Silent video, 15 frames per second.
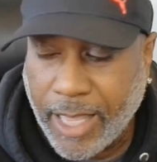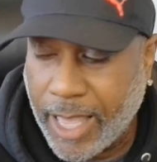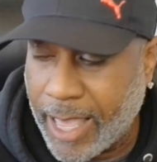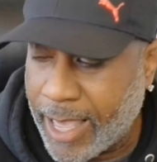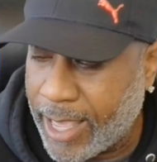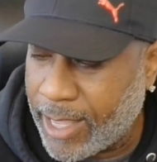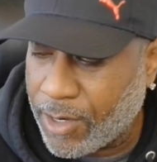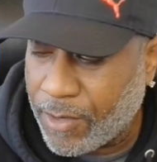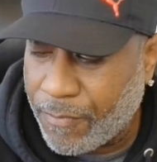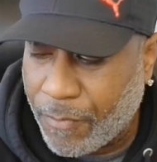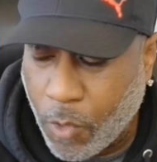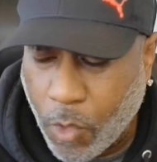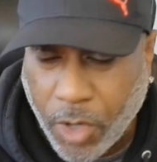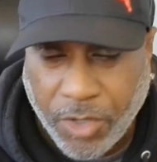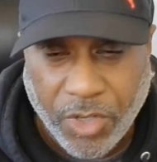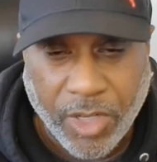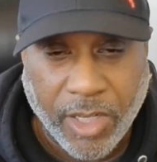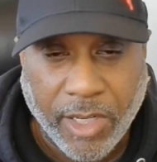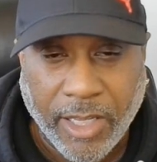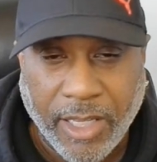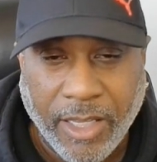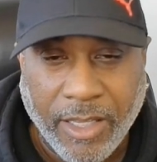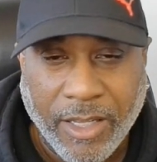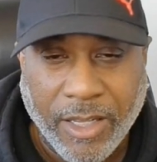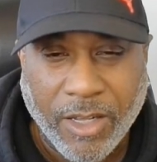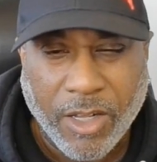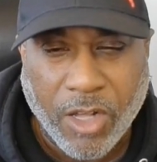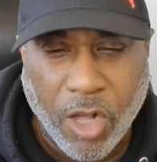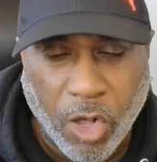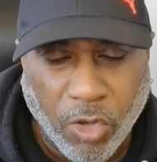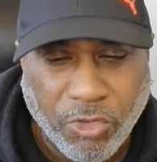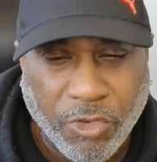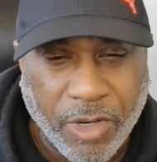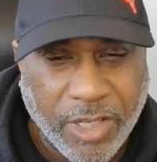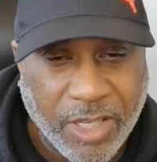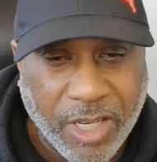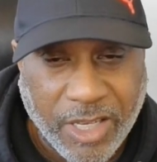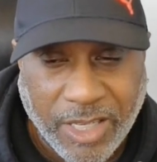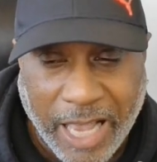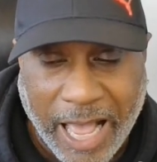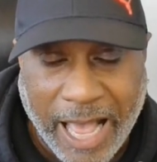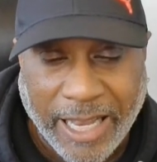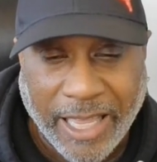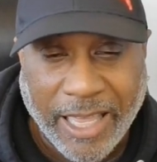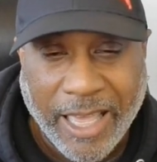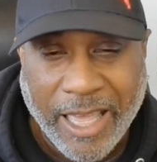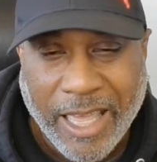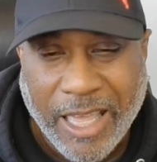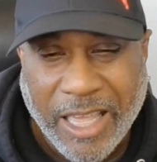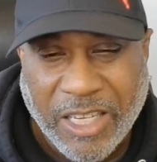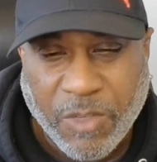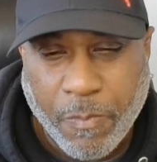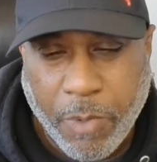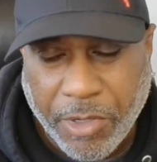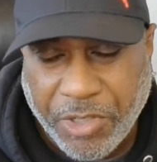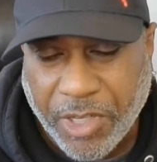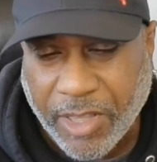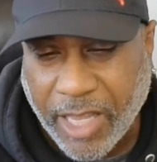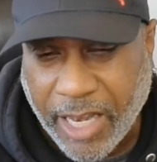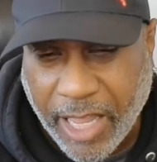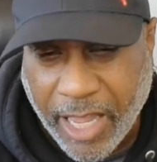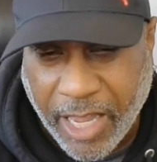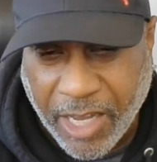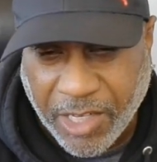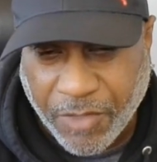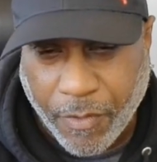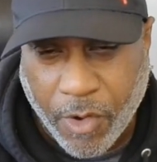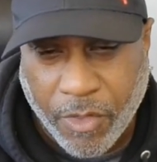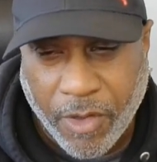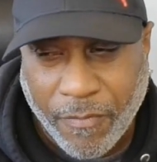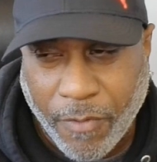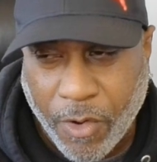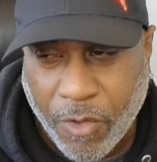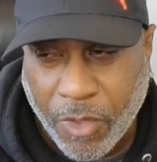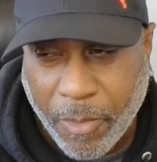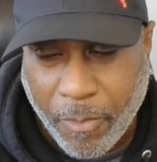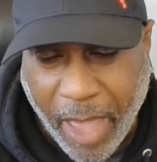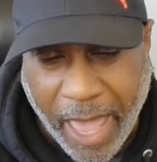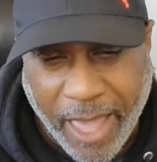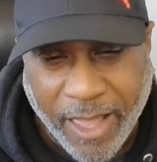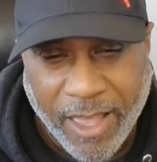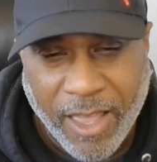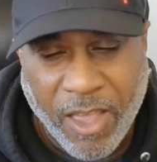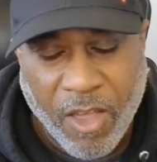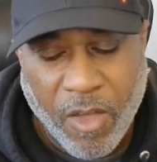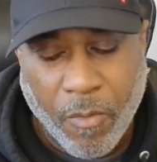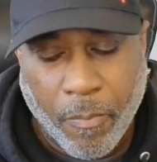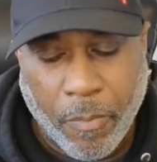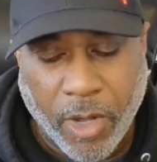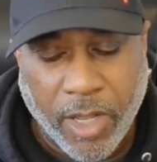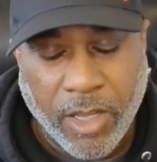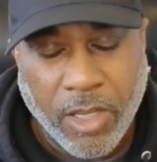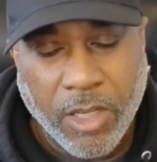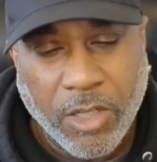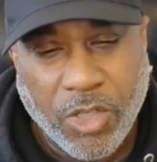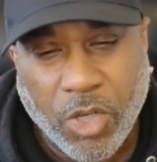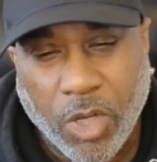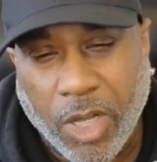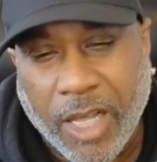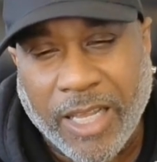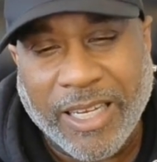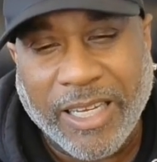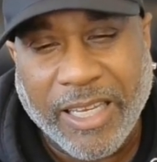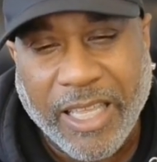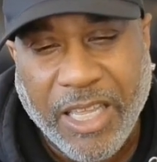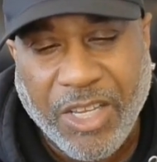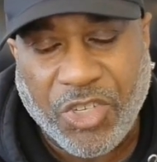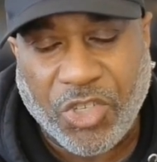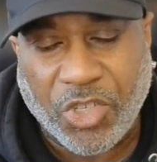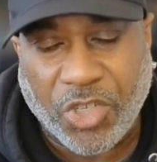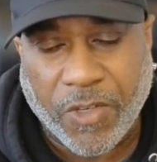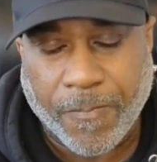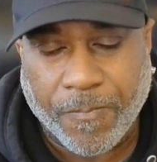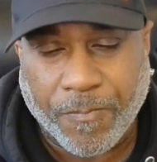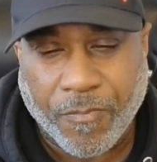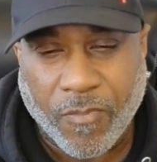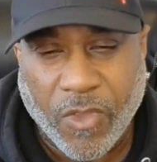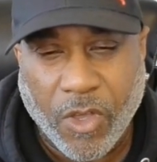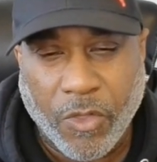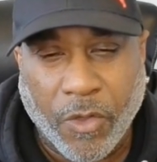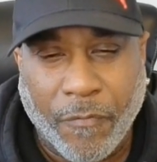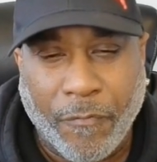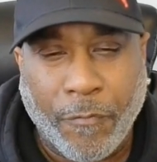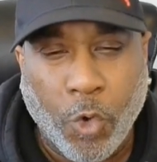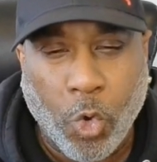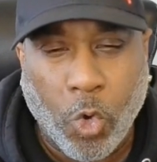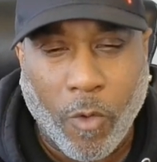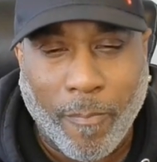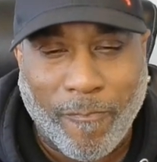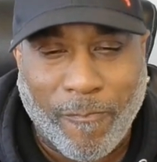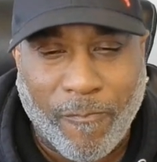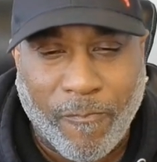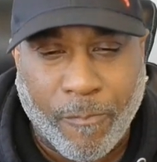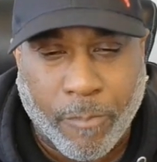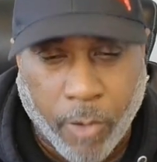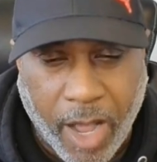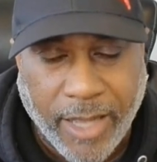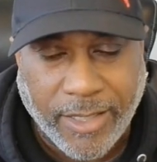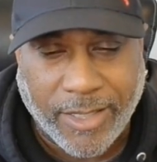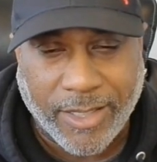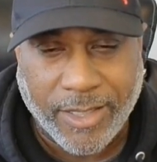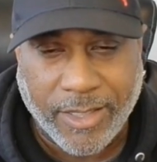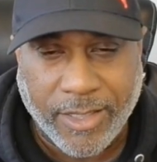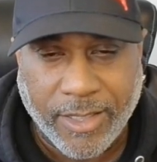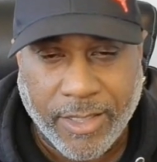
And unfortunately, culture and society is pushing that age further and further back. But to unleash the full brunt